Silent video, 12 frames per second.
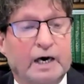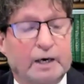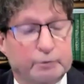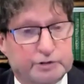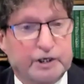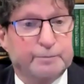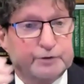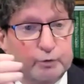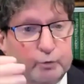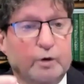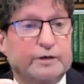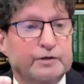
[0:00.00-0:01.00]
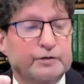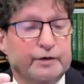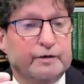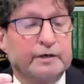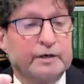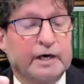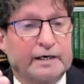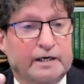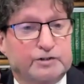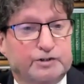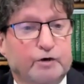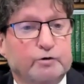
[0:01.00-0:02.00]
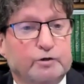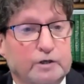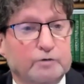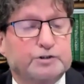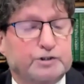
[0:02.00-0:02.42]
I was able to walk in there. I got so close